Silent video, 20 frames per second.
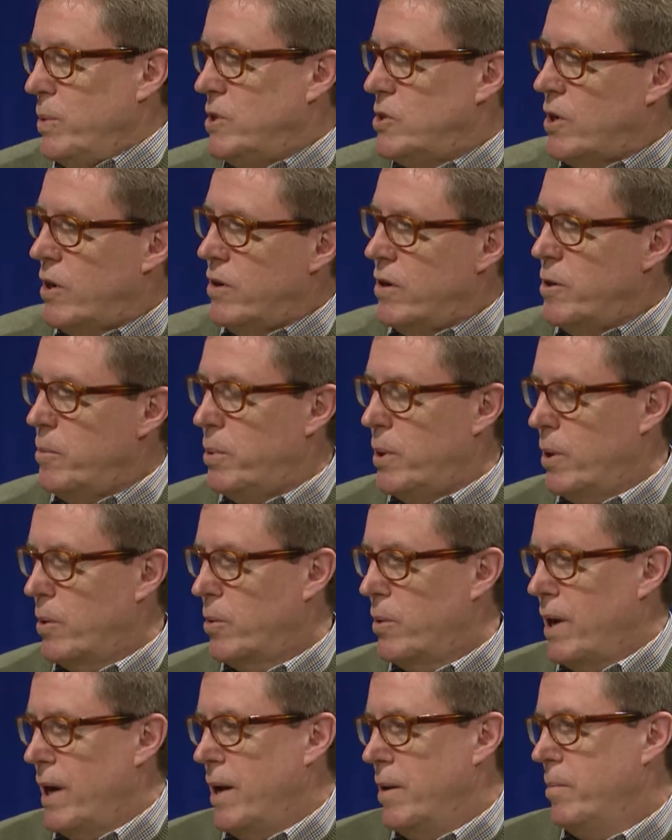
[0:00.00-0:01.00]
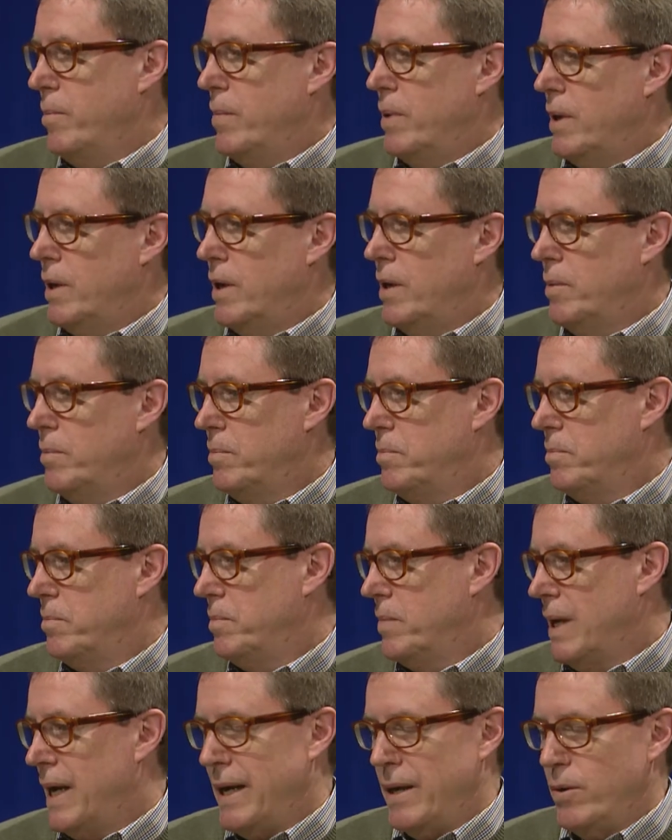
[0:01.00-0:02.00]
started the program,
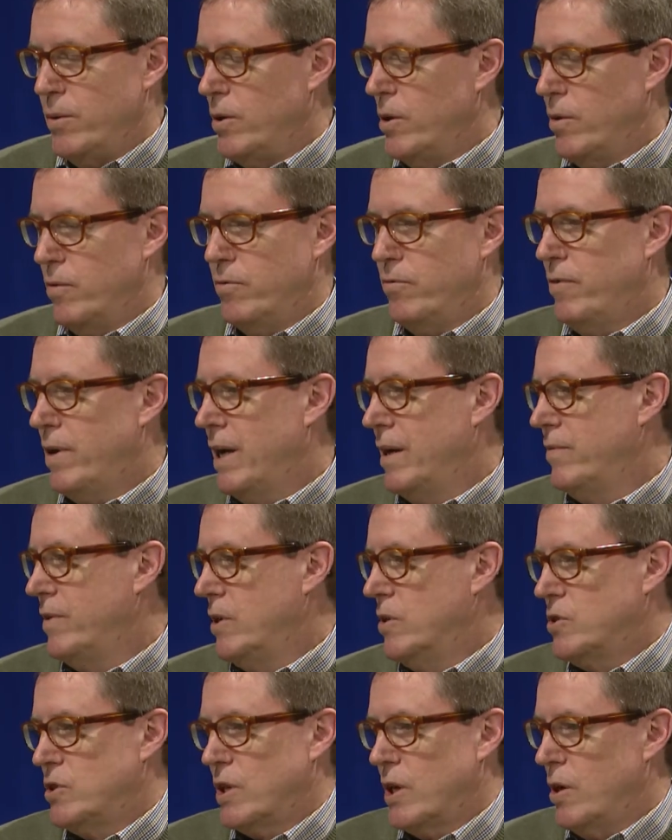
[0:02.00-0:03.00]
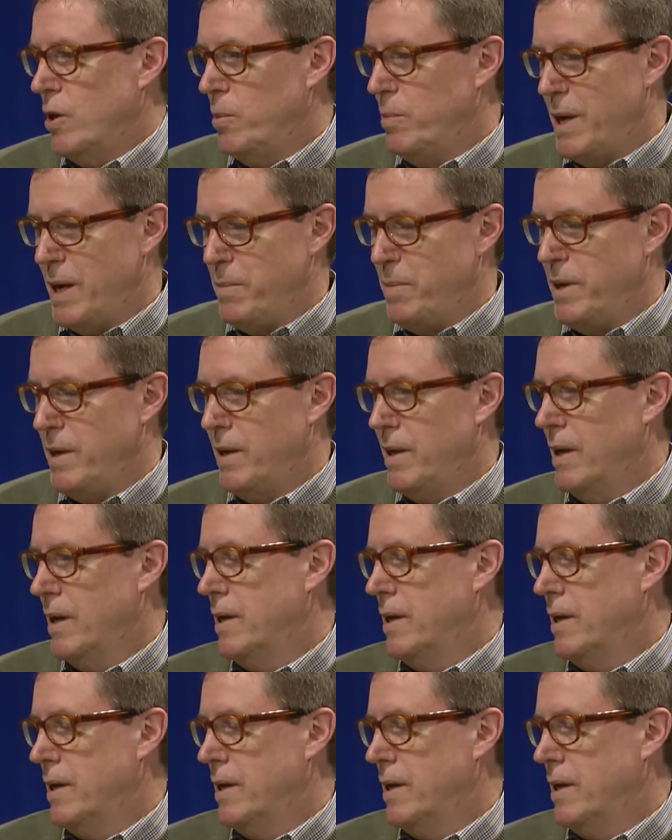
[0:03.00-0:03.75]
I don't know, 5 years ago maybe,